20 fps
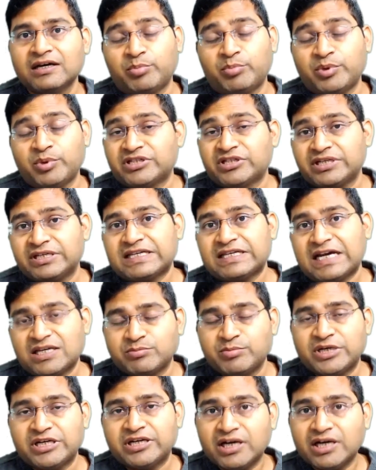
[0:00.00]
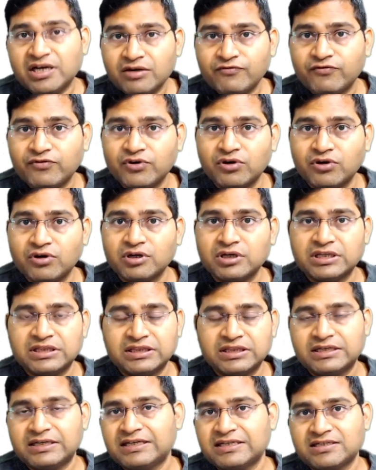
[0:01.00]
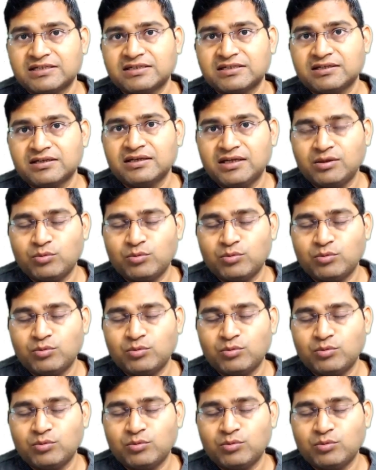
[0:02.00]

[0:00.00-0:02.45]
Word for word: the purchase has been done for in the test